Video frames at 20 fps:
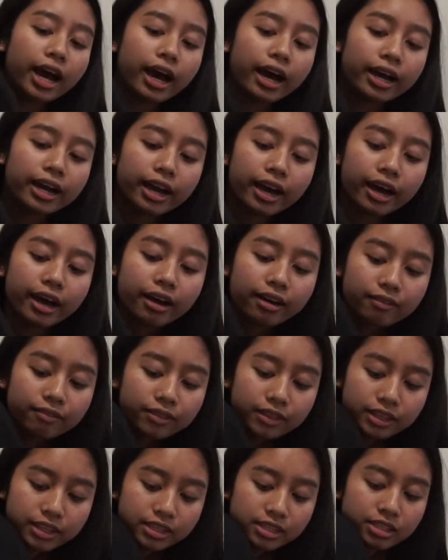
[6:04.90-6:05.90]
I
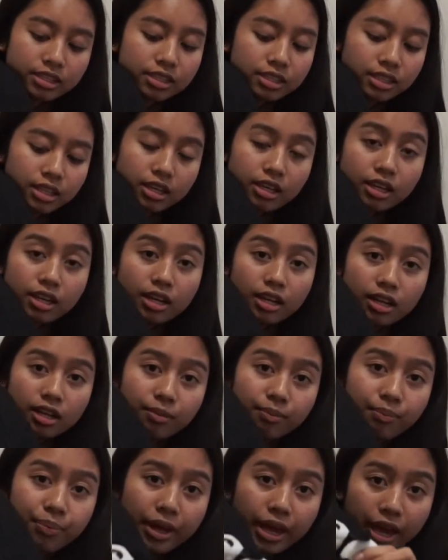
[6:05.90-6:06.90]
have this
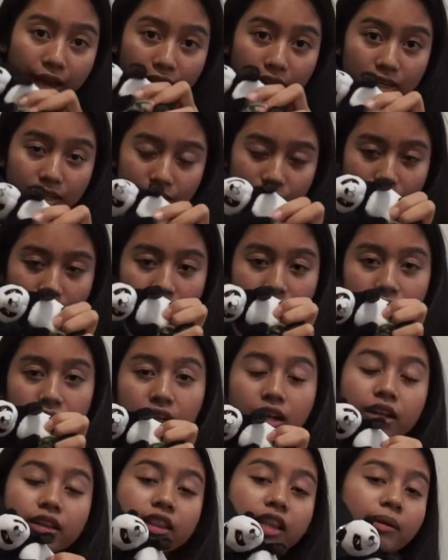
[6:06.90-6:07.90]
panda
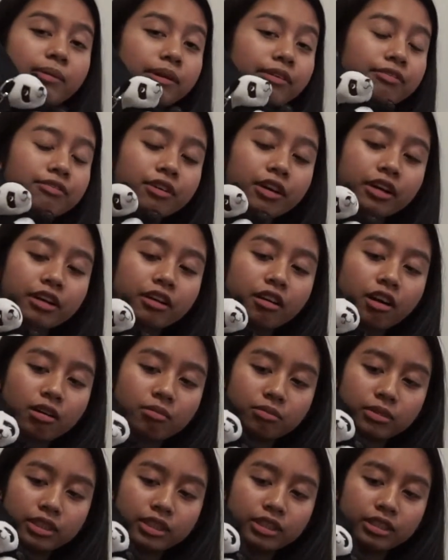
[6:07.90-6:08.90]
that my friend
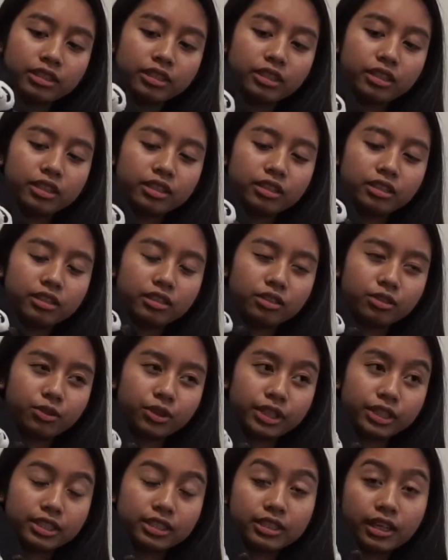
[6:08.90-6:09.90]
got me in grade